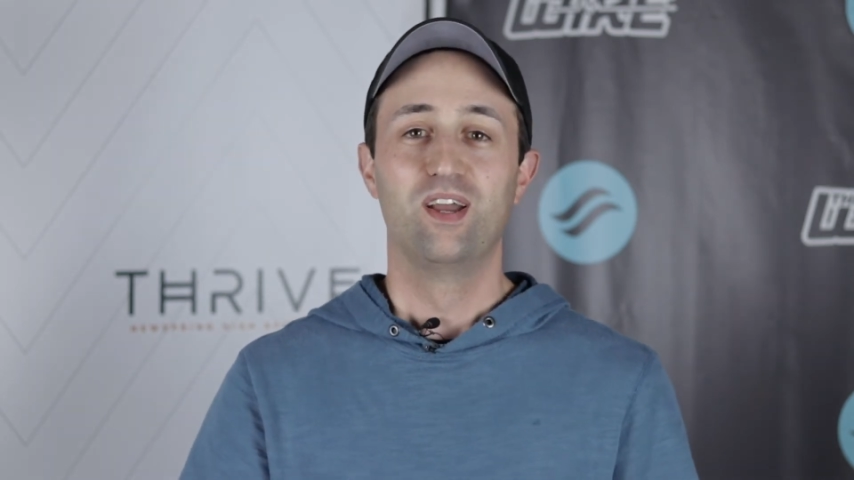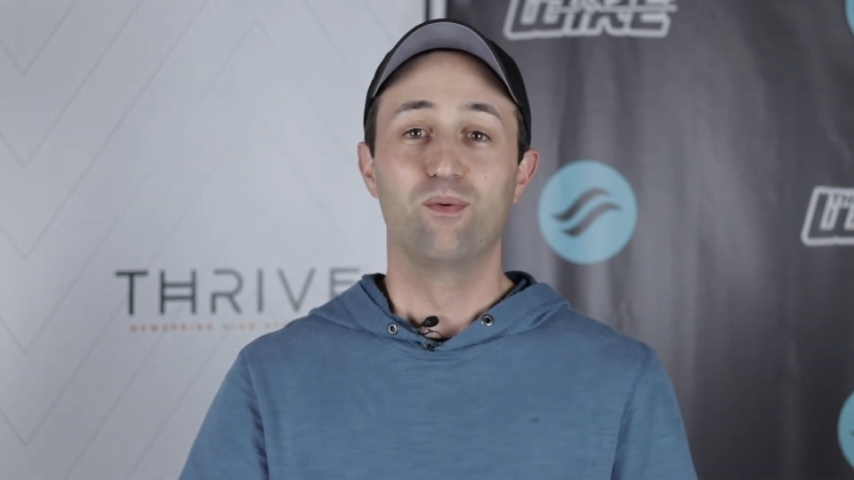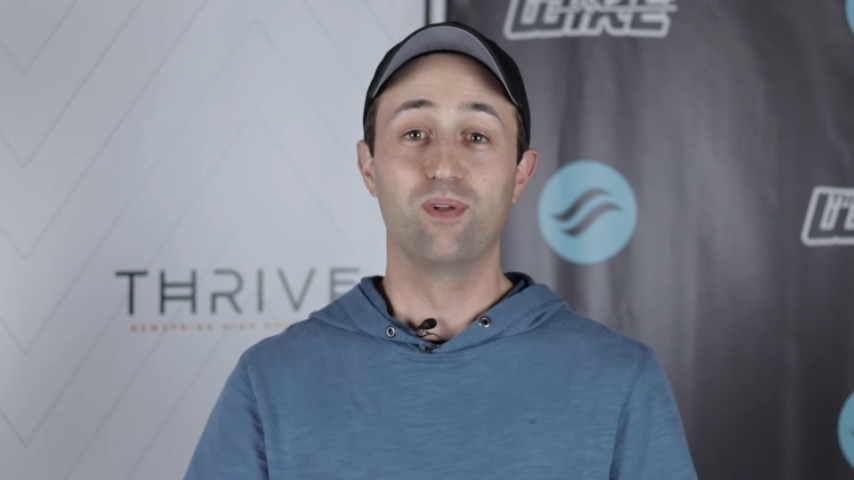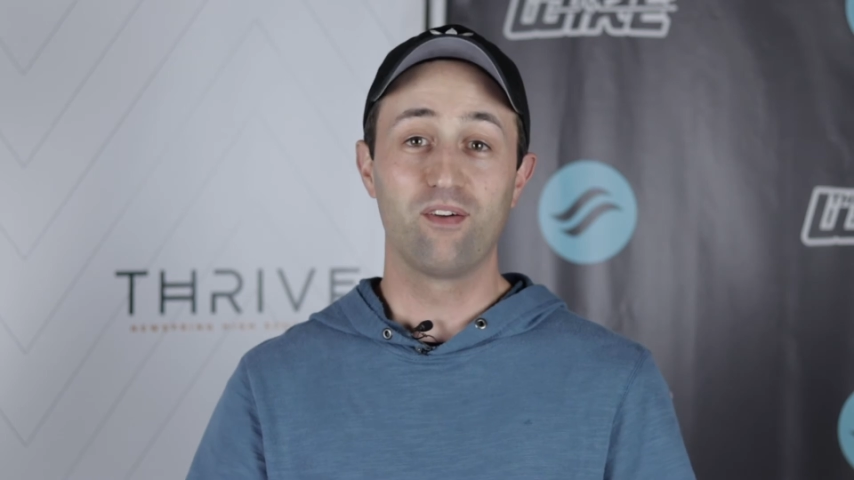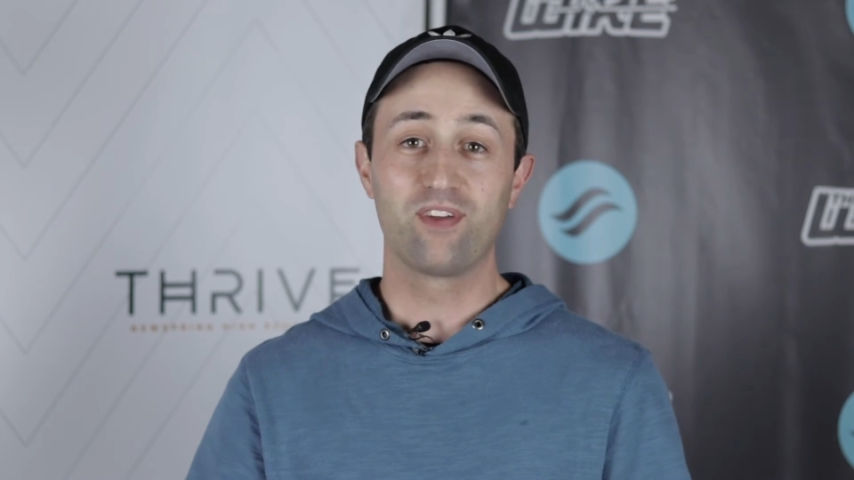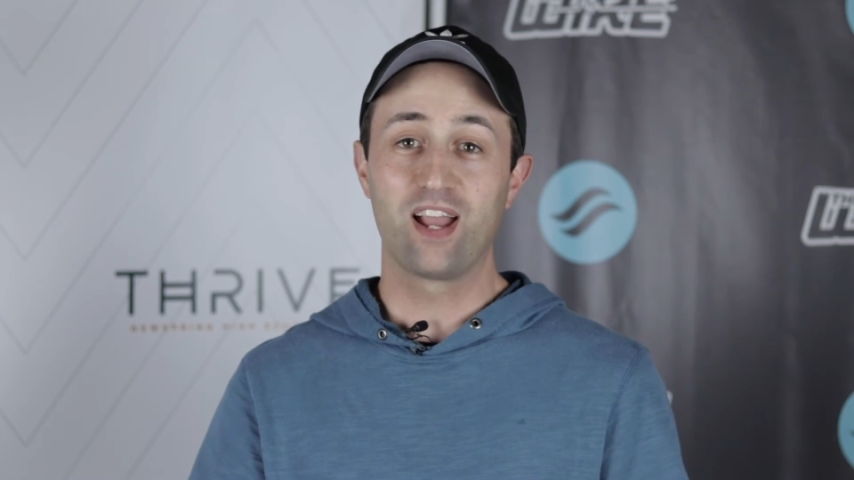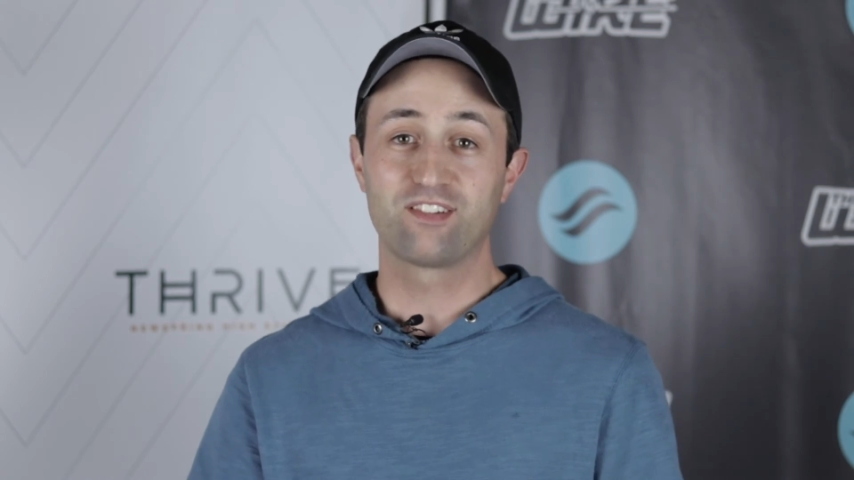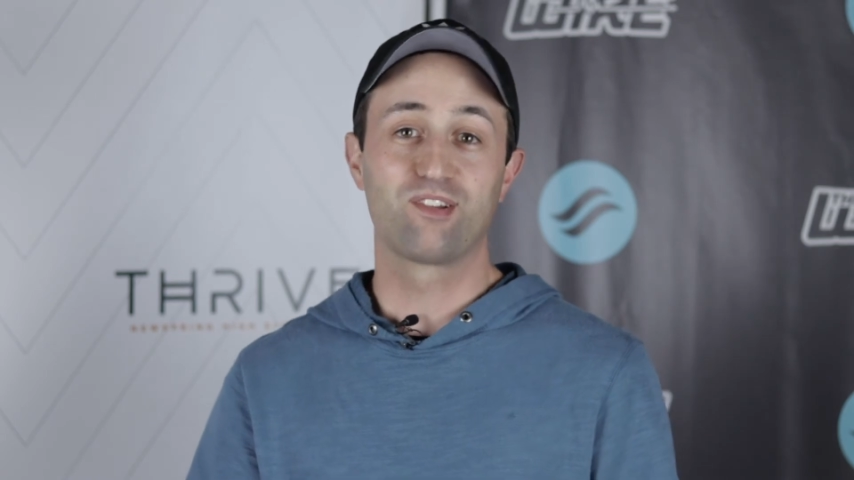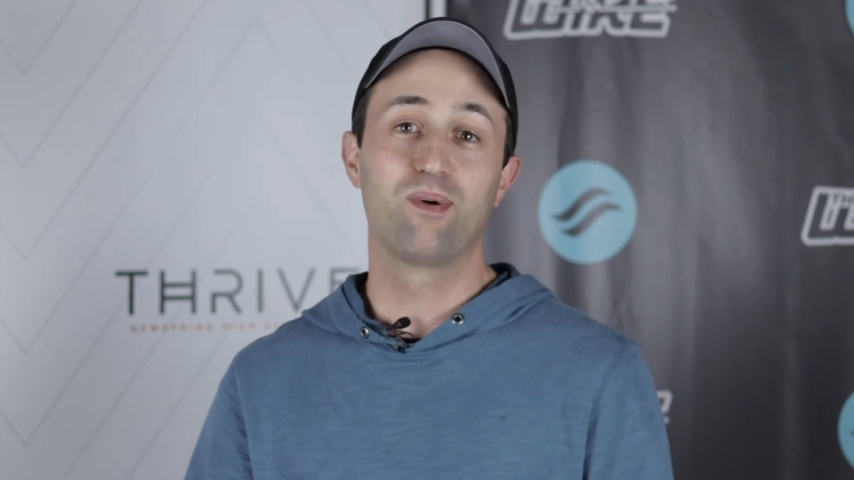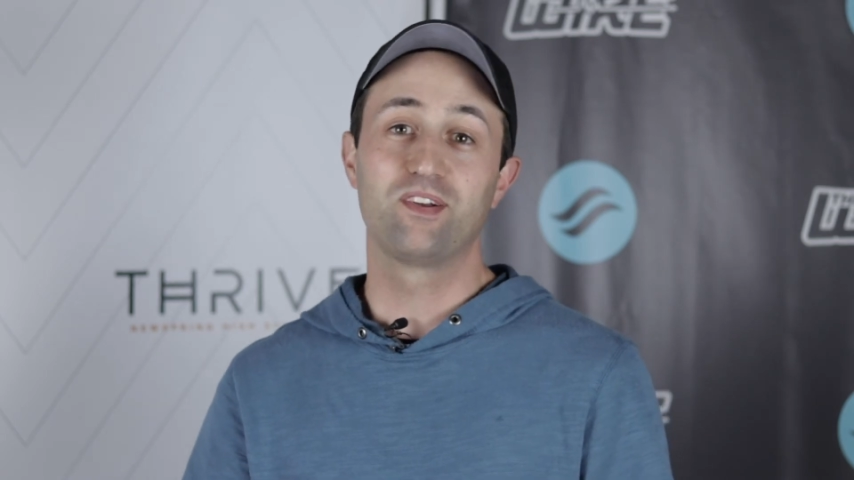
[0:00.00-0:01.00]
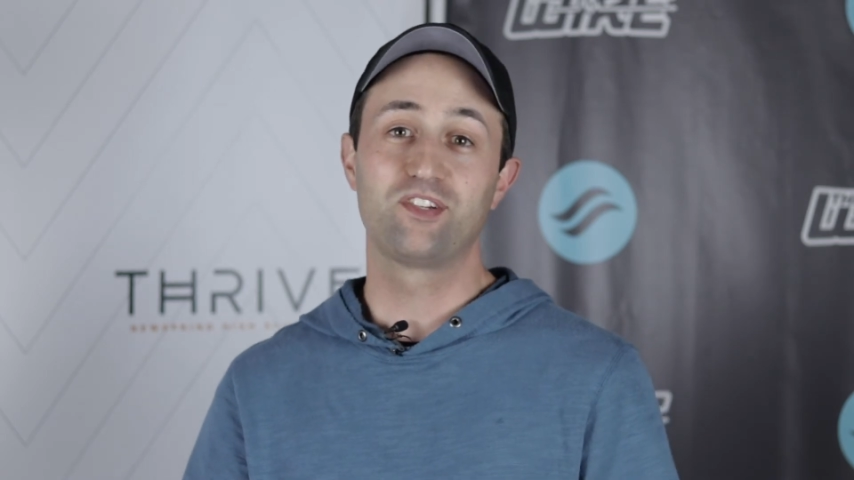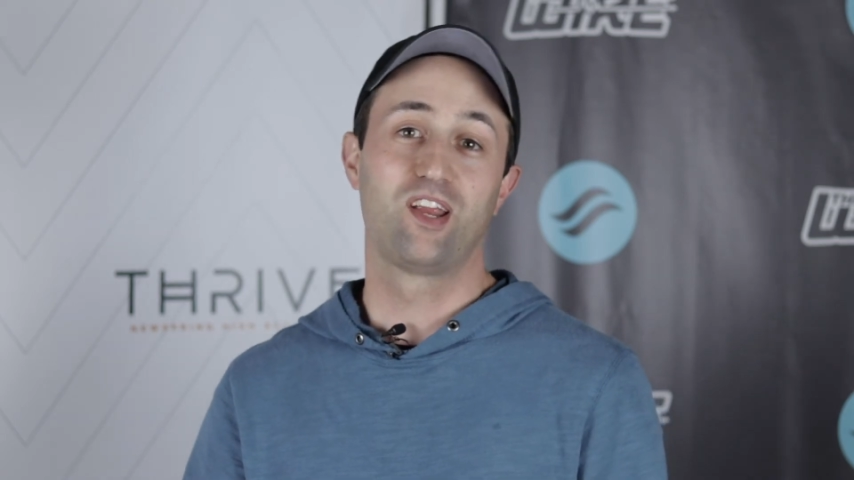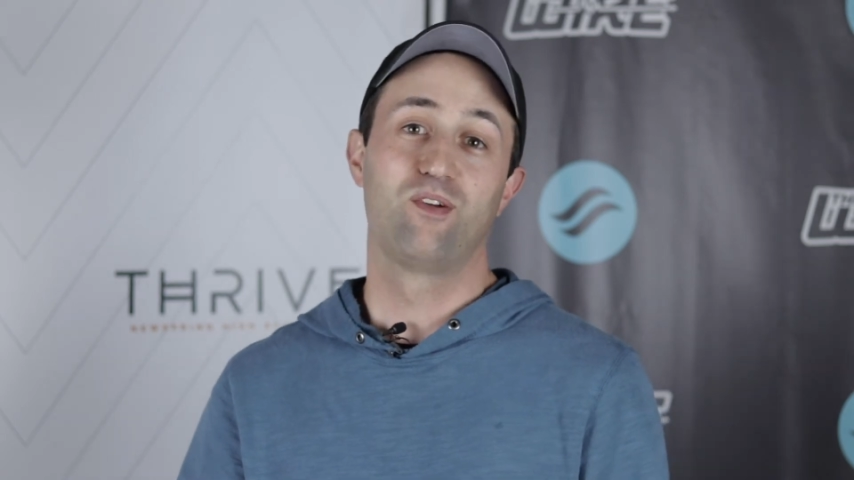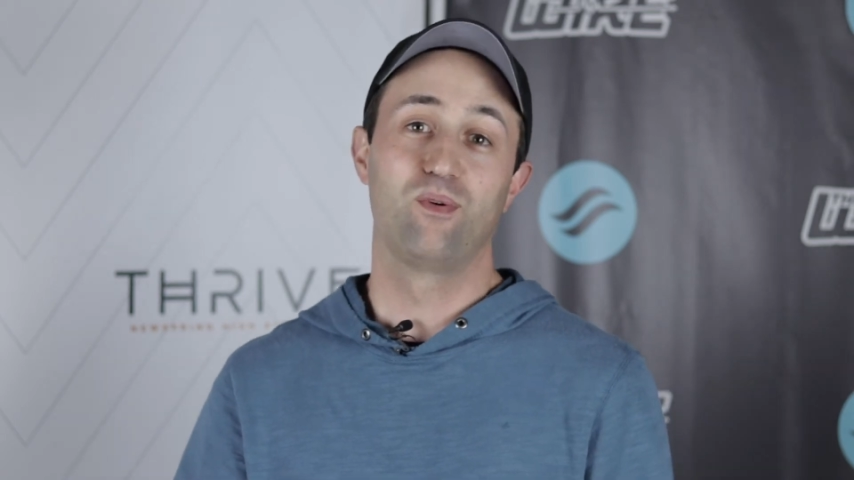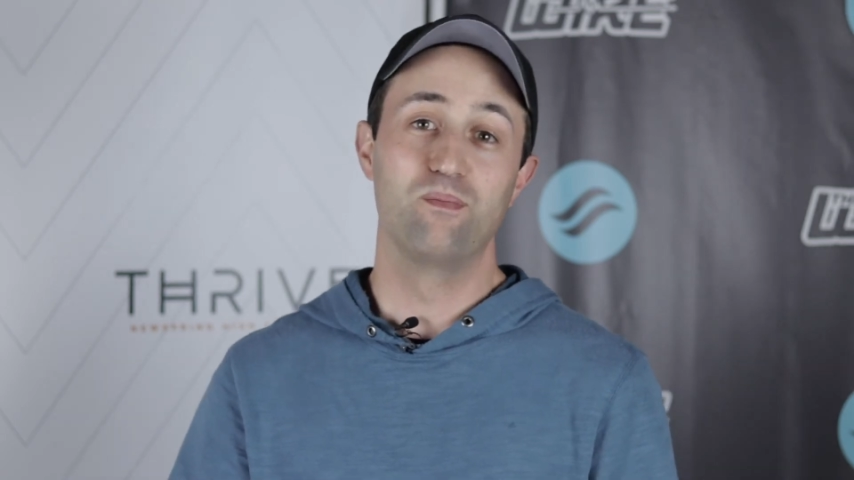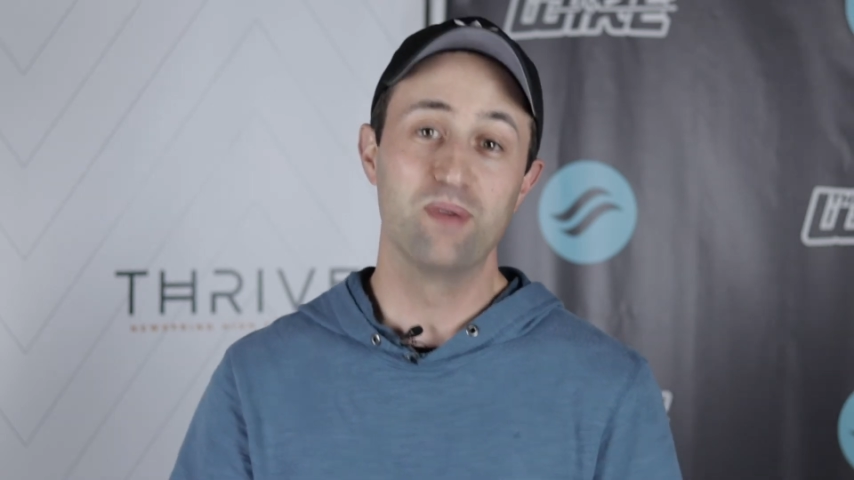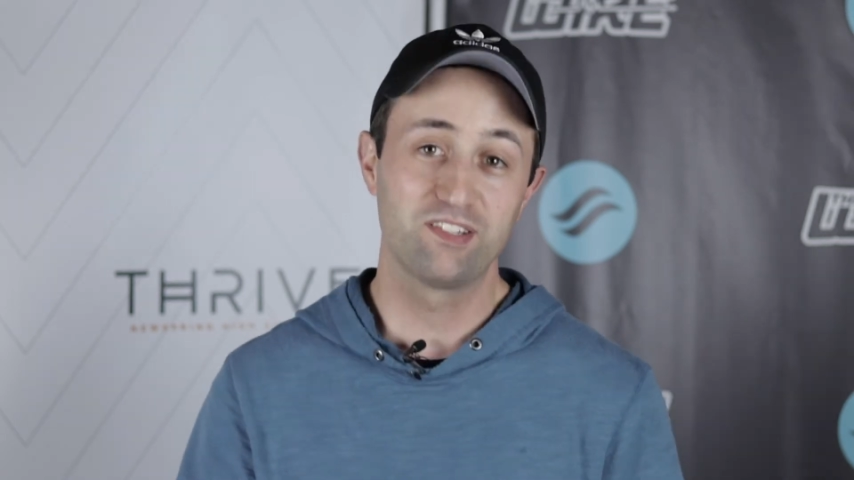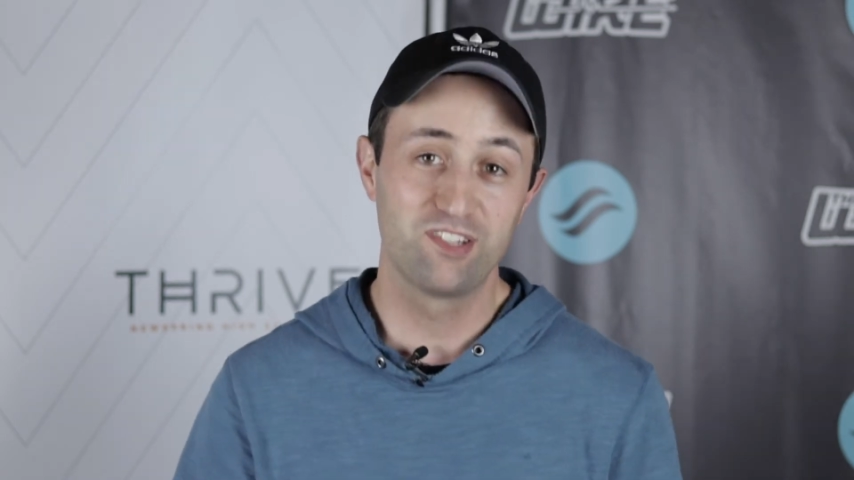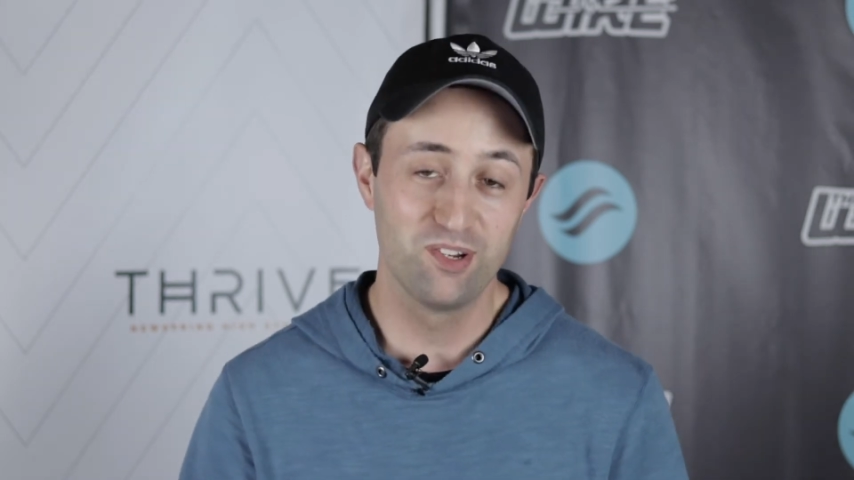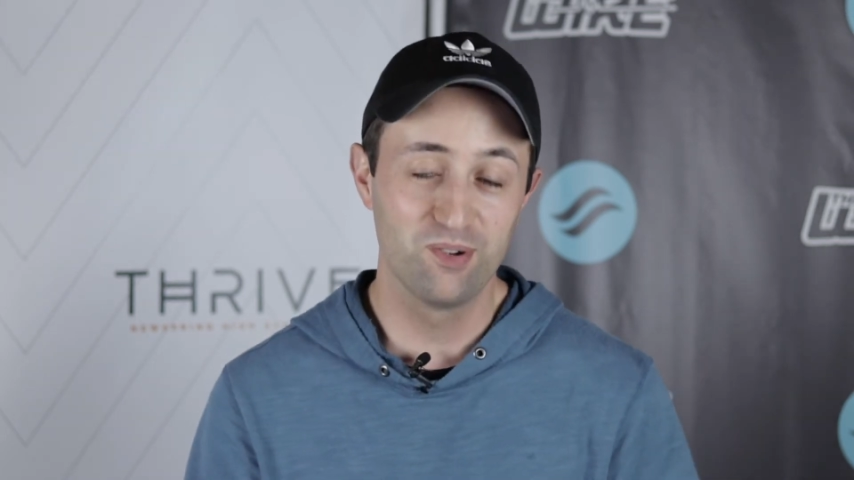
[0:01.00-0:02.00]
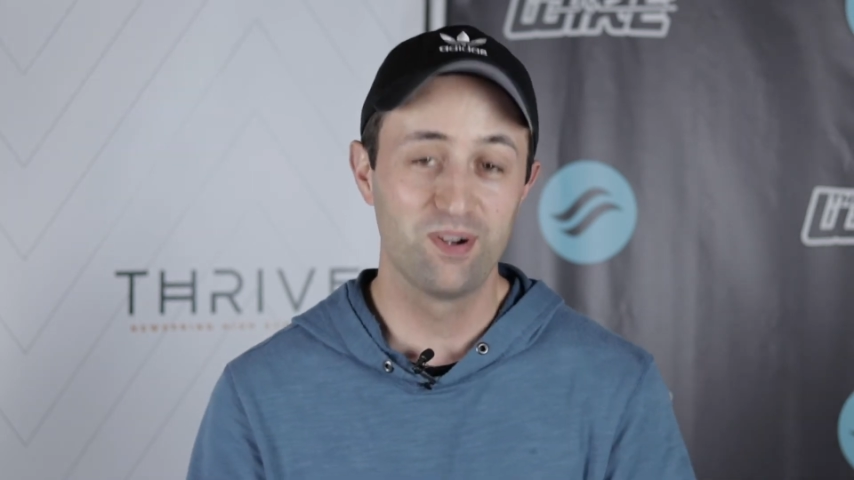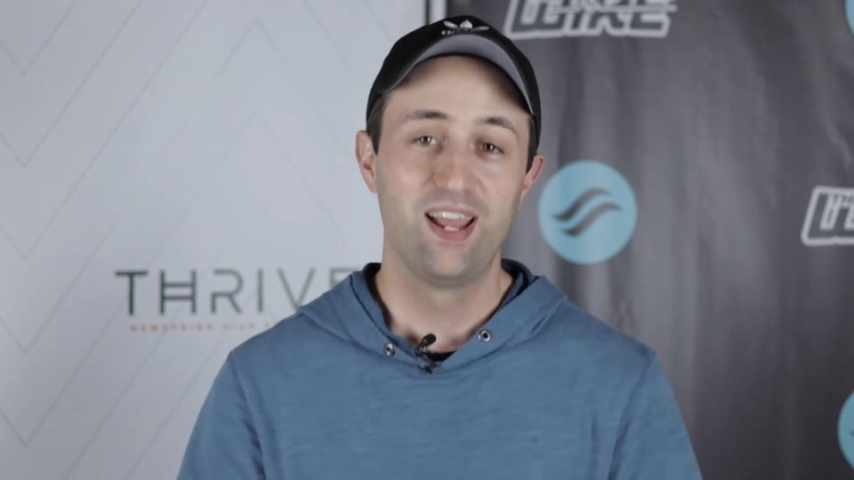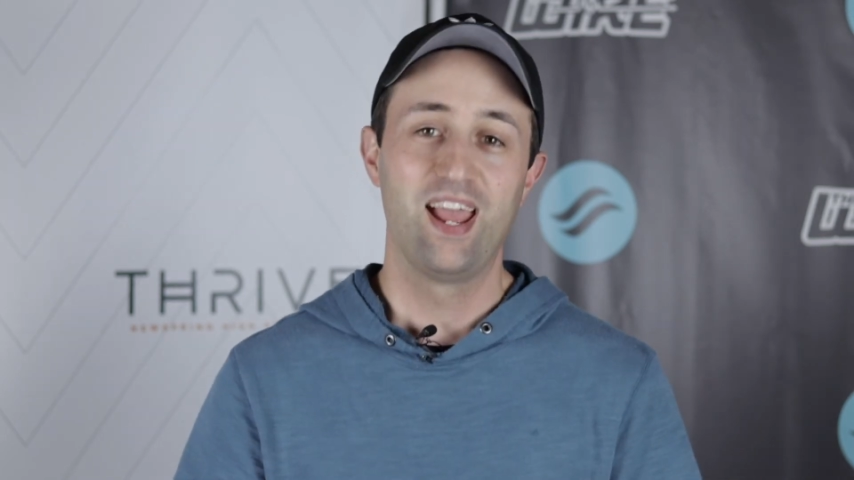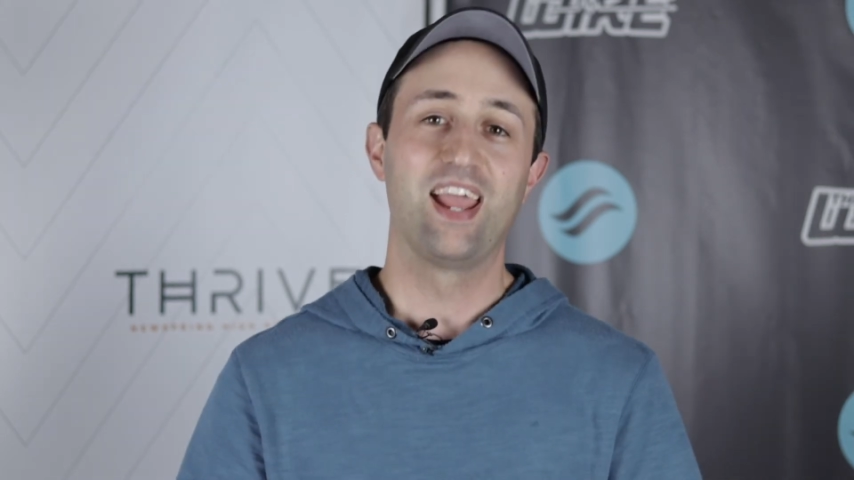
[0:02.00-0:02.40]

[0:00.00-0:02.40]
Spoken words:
We love you guys so much. We miss you.